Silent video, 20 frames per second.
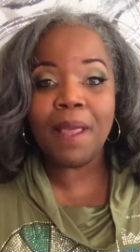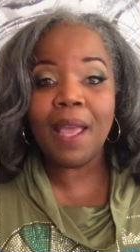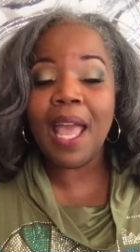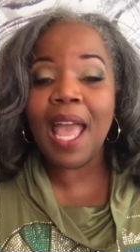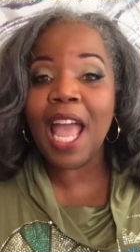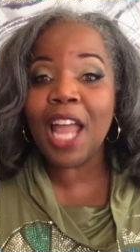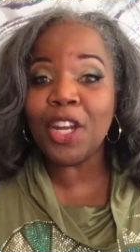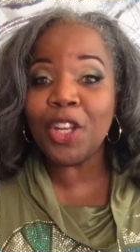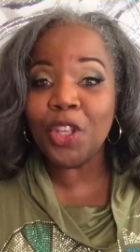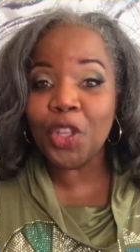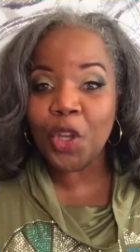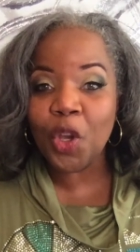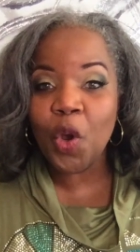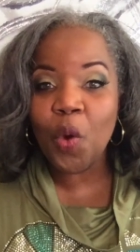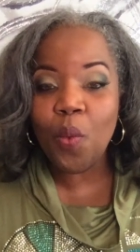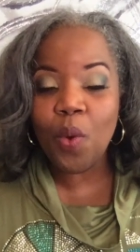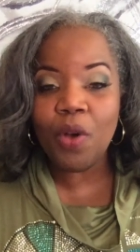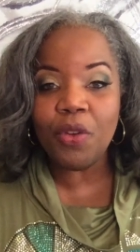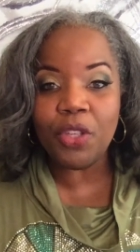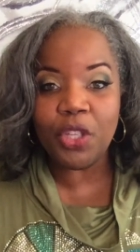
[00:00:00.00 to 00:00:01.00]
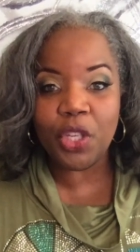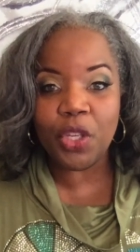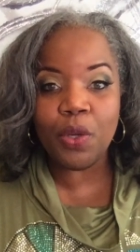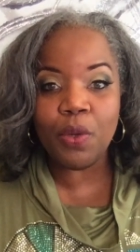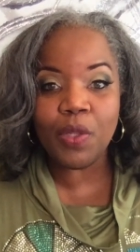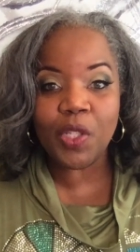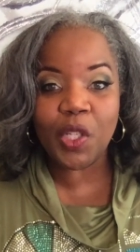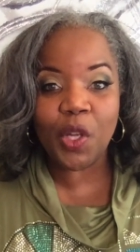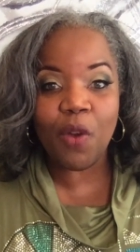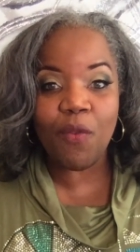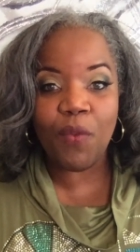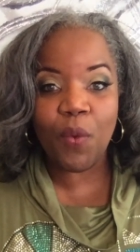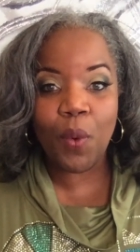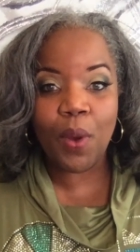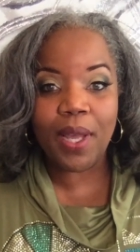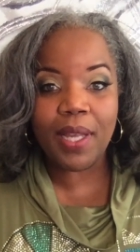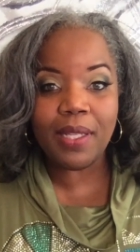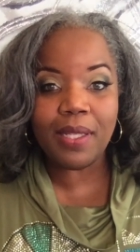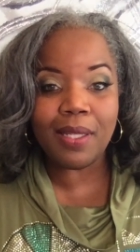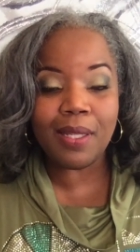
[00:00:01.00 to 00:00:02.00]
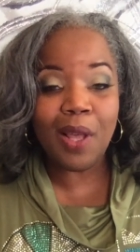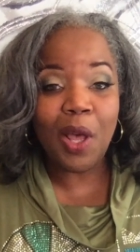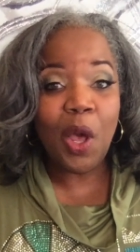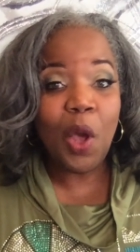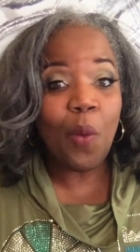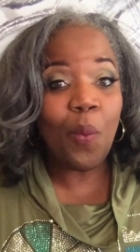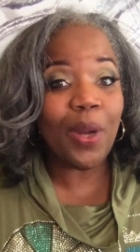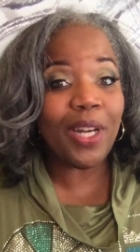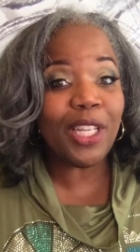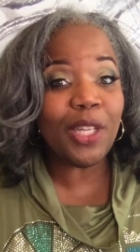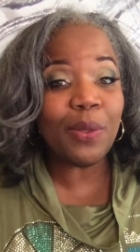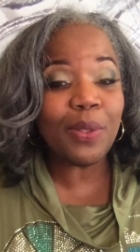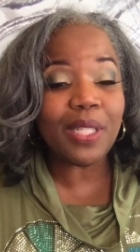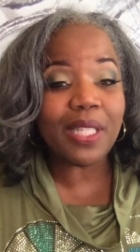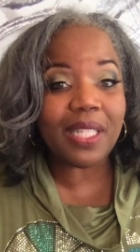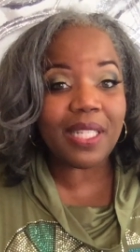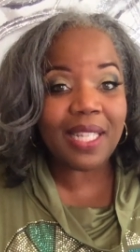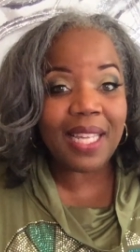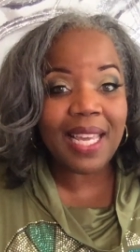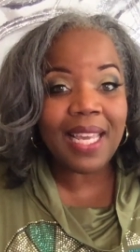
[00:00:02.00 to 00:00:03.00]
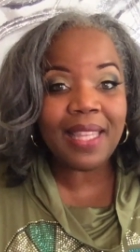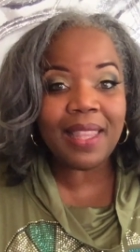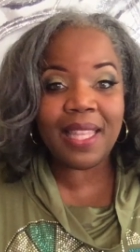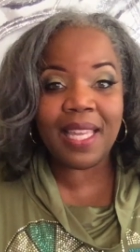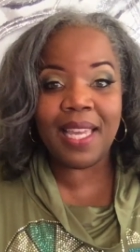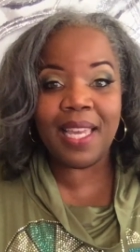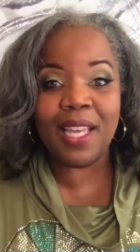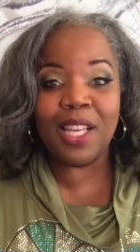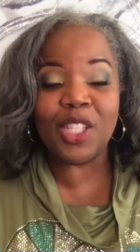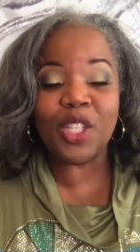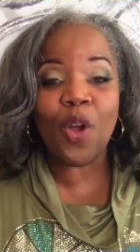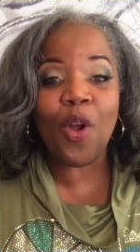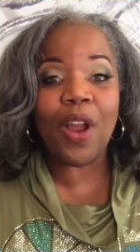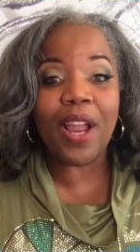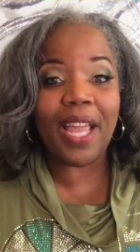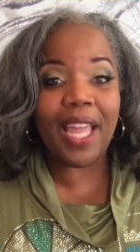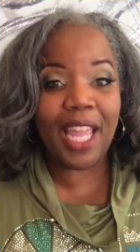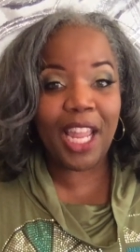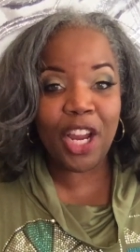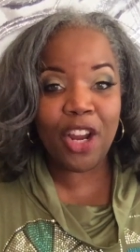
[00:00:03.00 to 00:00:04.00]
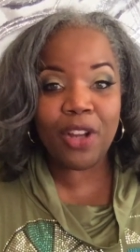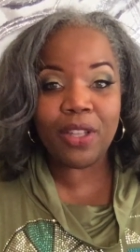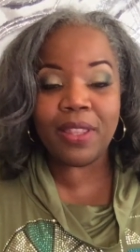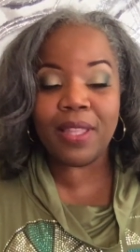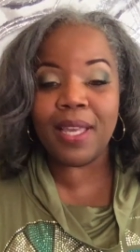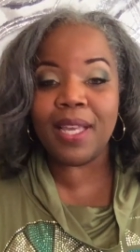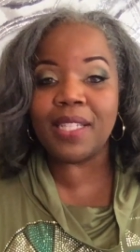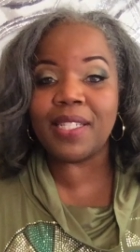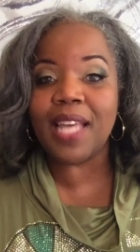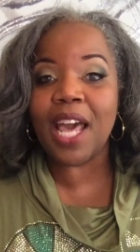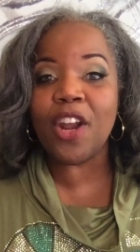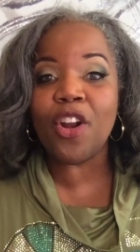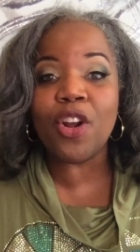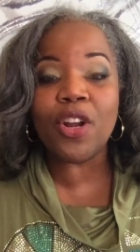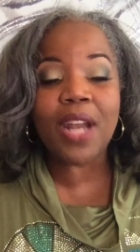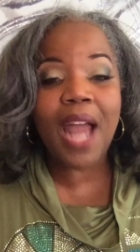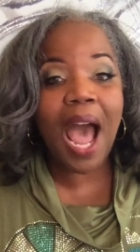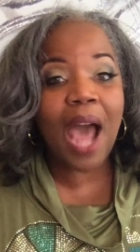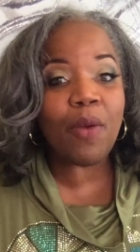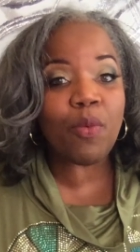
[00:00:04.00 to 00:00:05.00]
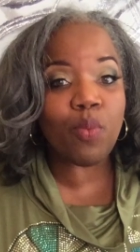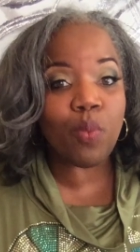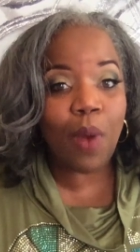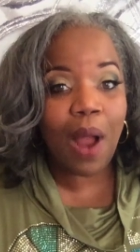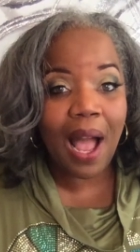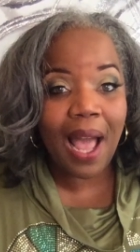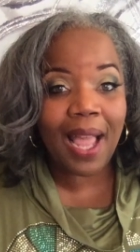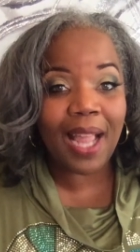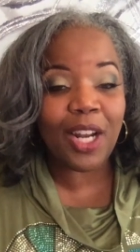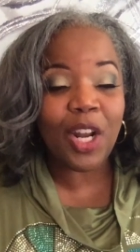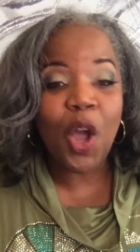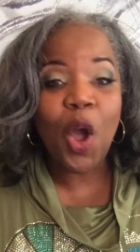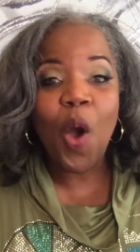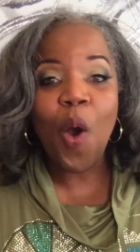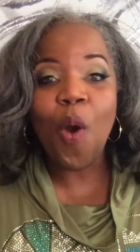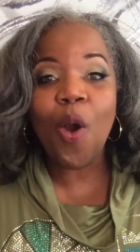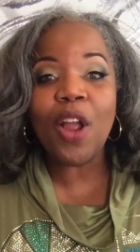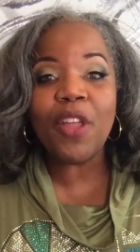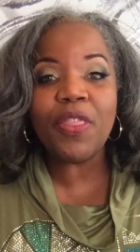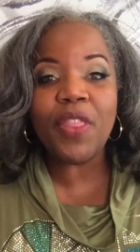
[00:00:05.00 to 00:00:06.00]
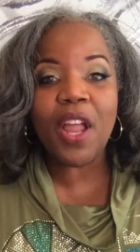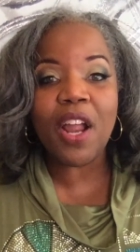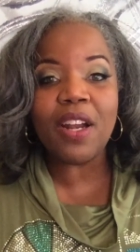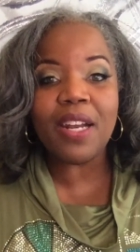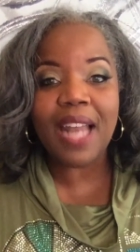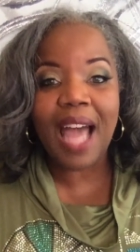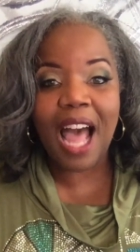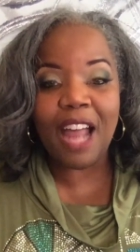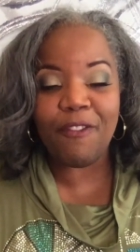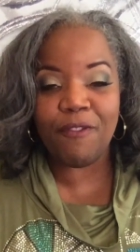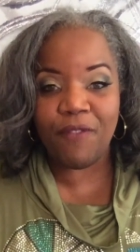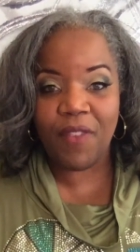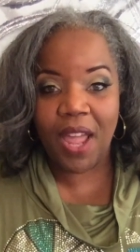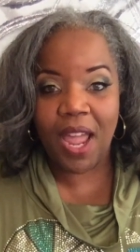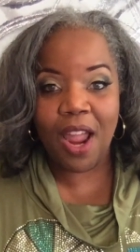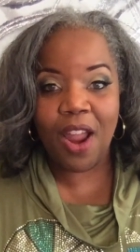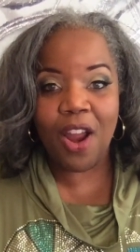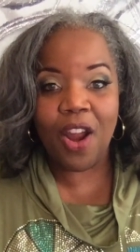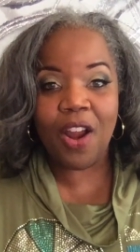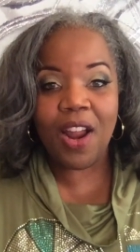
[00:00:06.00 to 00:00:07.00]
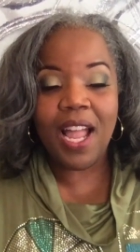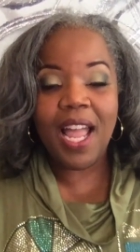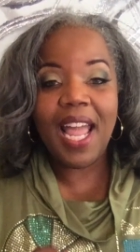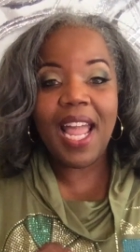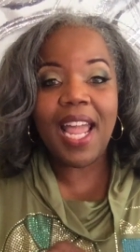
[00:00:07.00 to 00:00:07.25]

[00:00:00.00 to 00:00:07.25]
and you will use your voice when you see things or hear things that are not right or they're not fair.